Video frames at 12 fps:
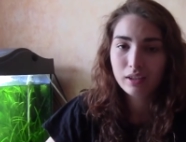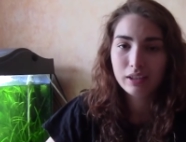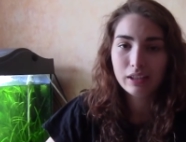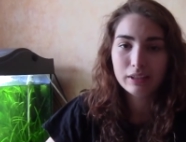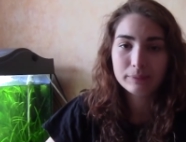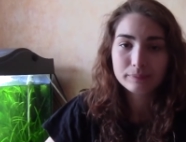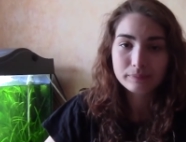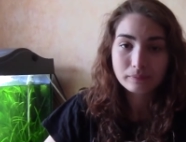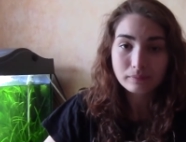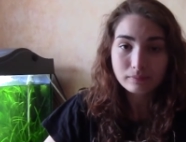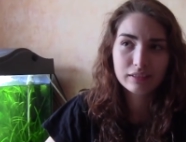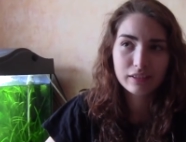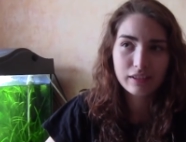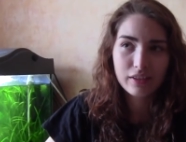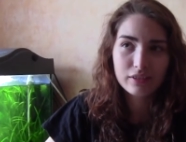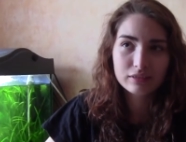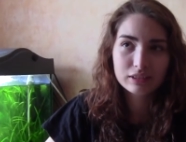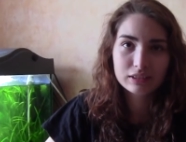yeah, the
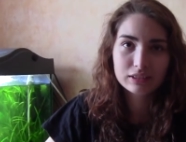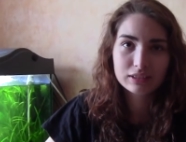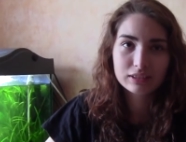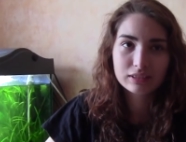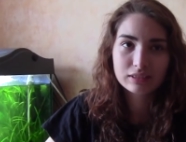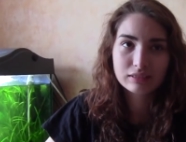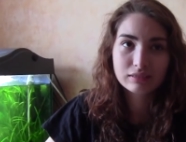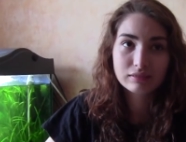Netherlands,